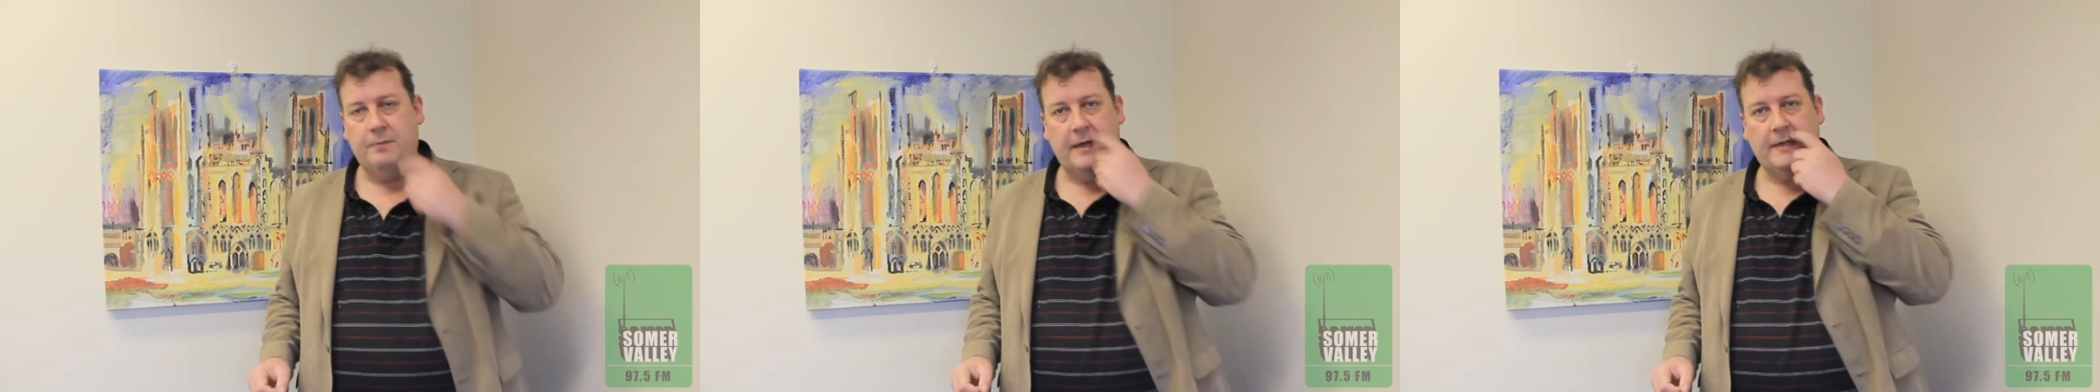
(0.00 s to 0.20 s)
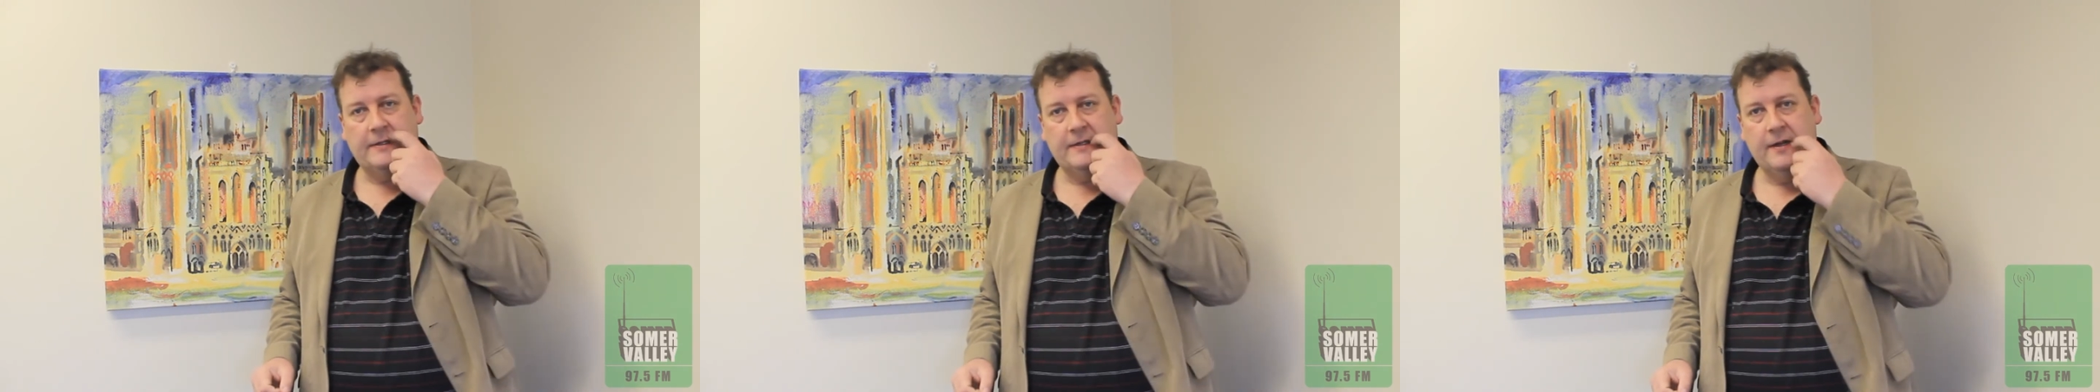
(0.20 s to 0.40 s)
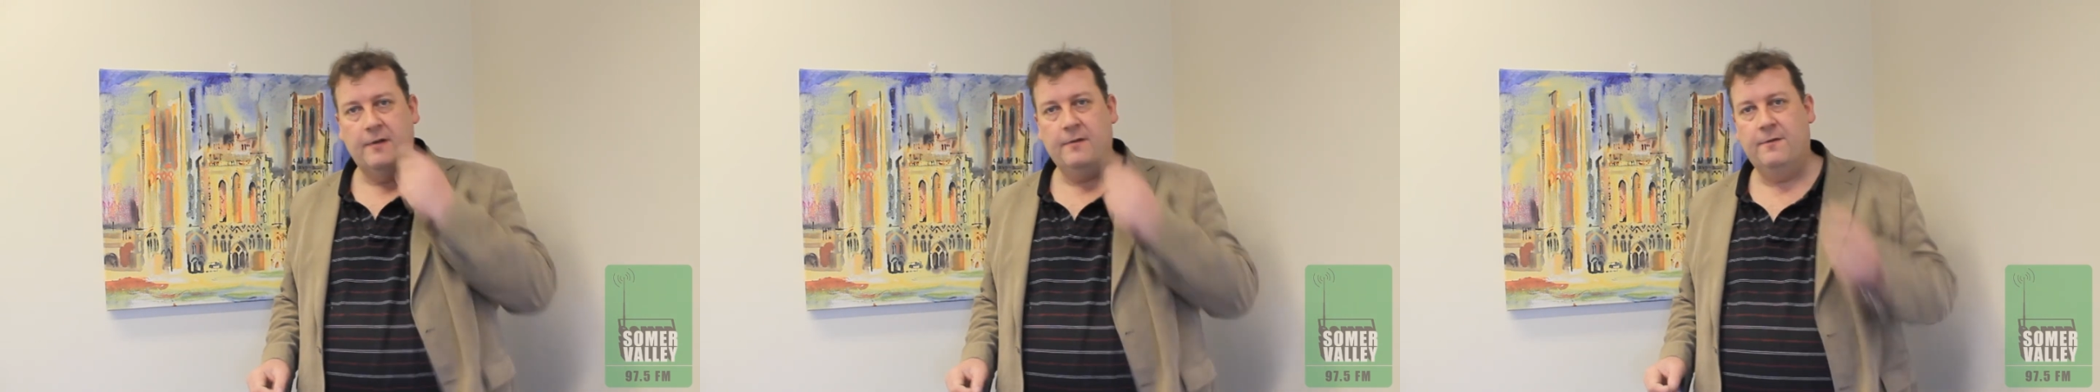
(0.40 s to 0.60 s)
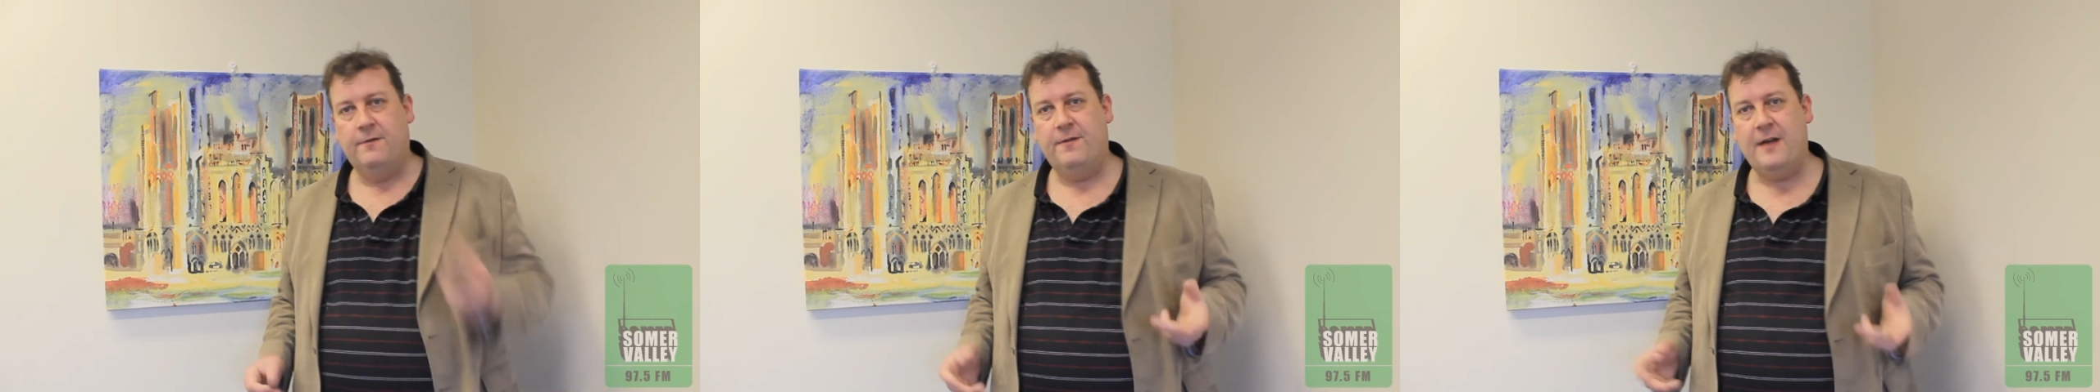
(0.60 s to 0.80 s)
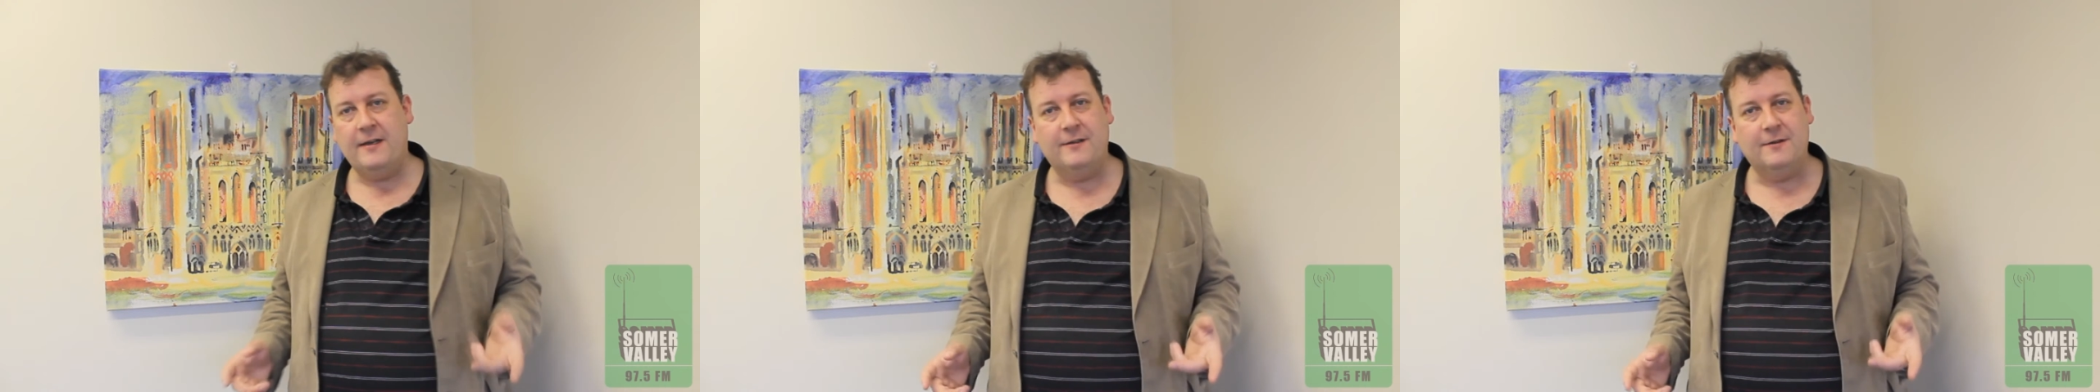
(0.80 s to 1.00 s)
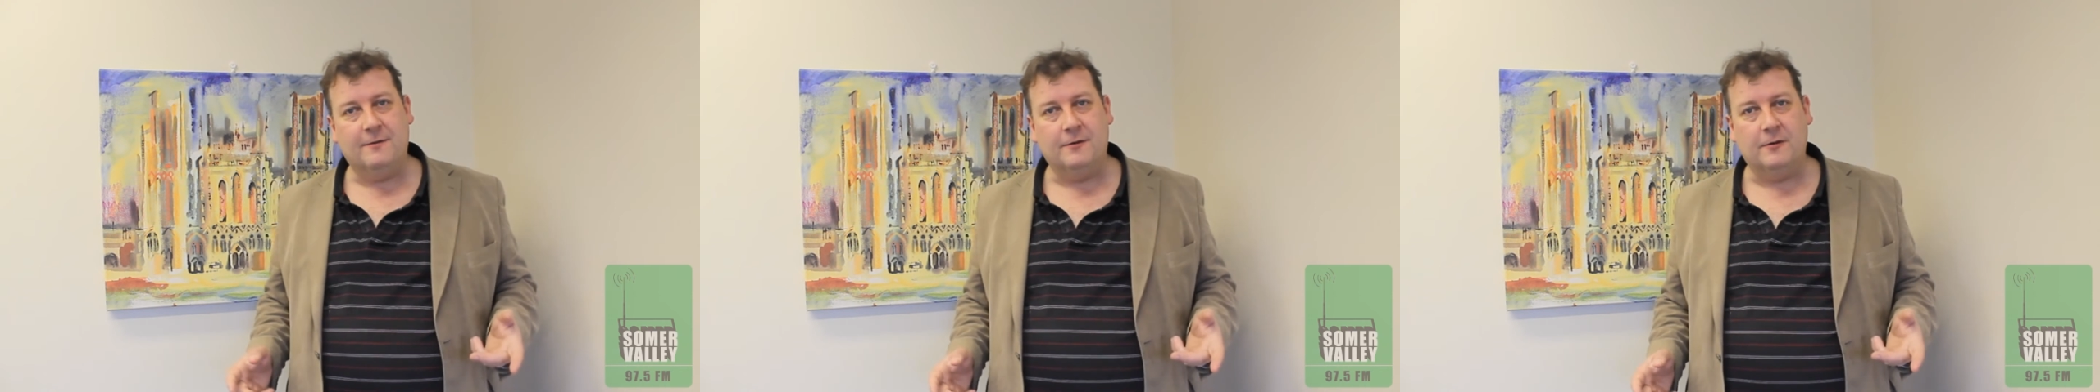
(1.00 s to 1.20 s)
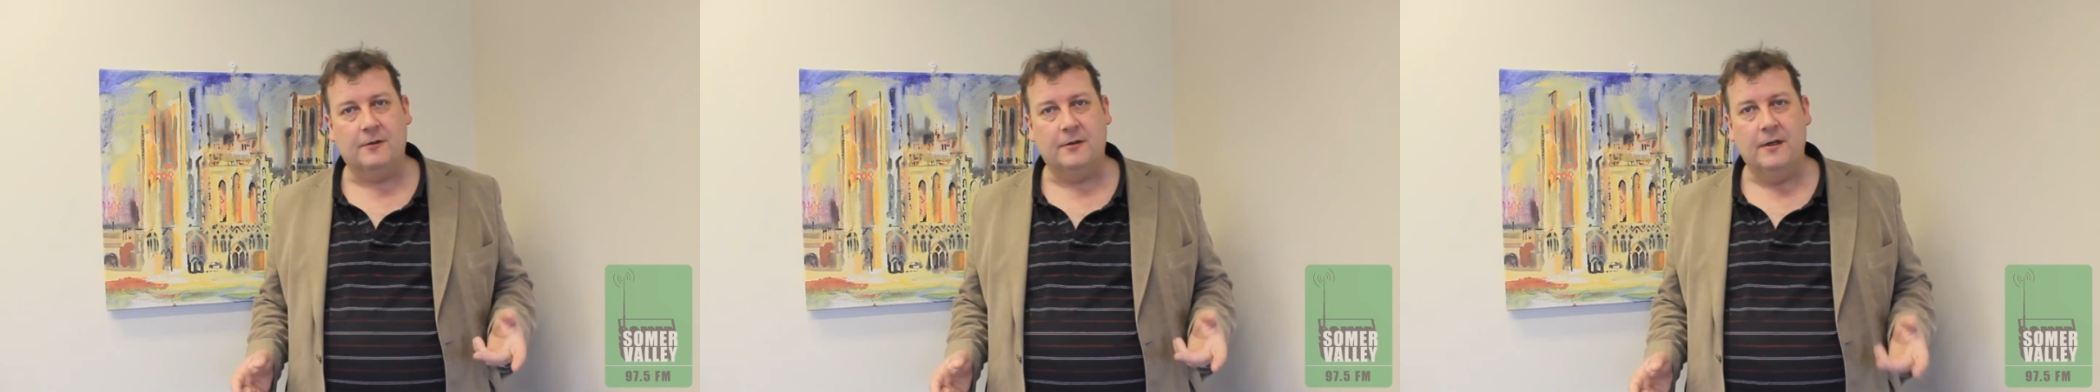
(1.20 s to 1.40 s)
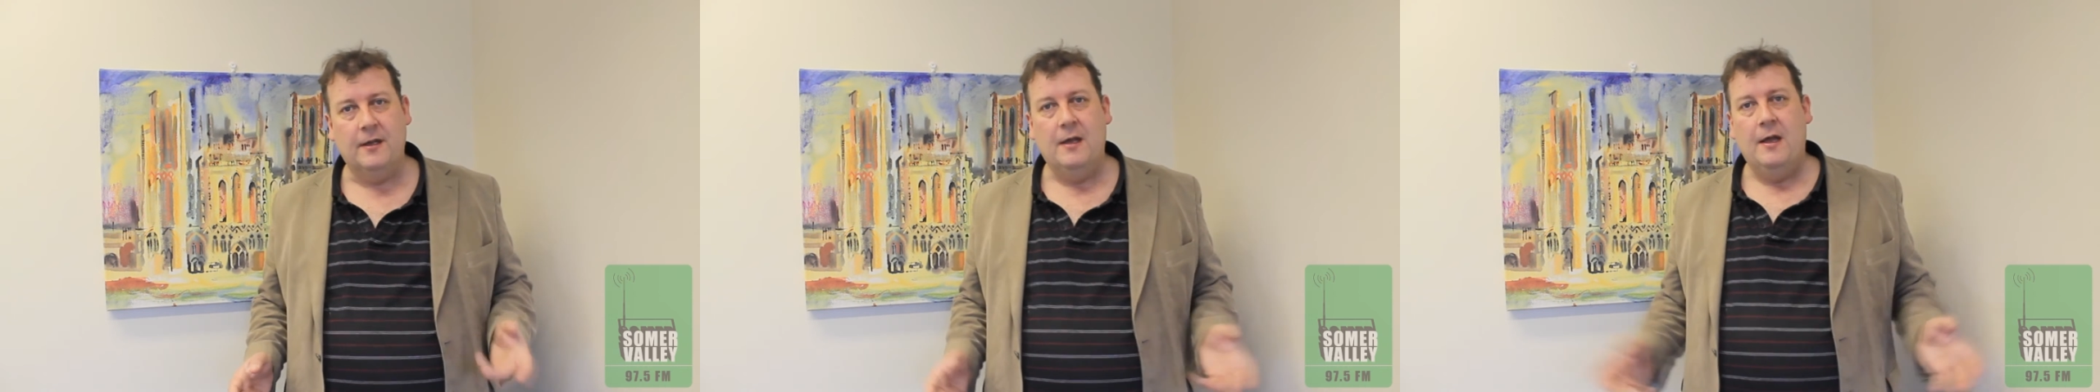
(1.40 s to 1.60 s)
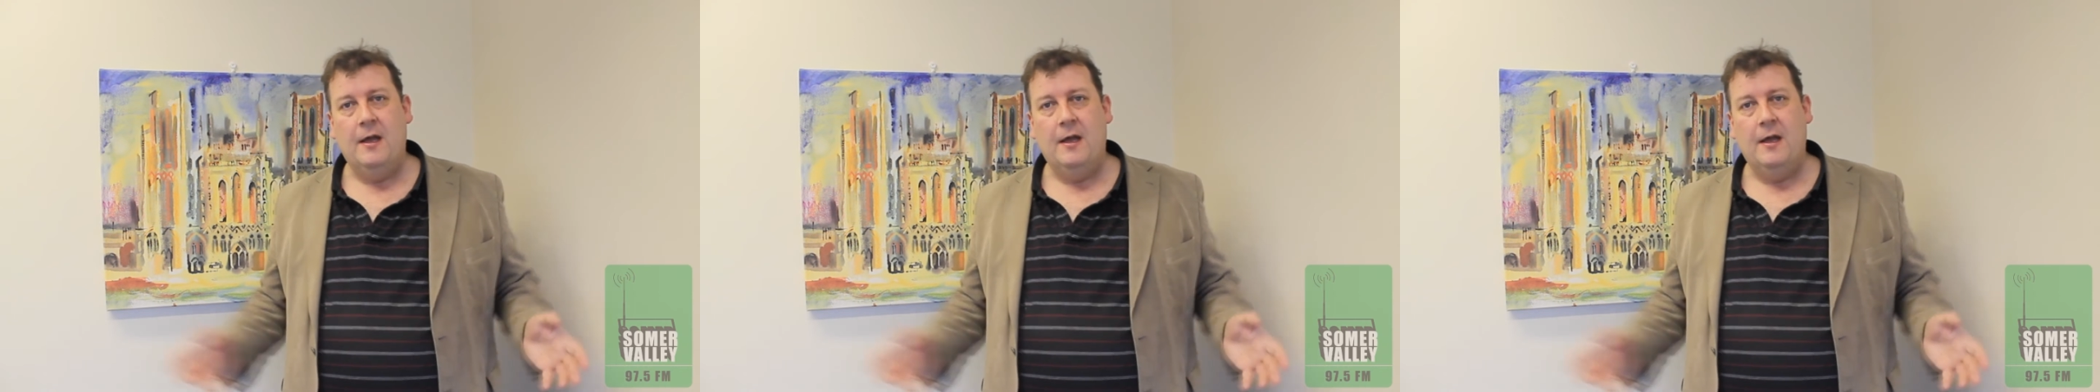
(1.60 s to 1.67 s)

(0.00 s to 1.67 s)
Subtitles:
best known festivals.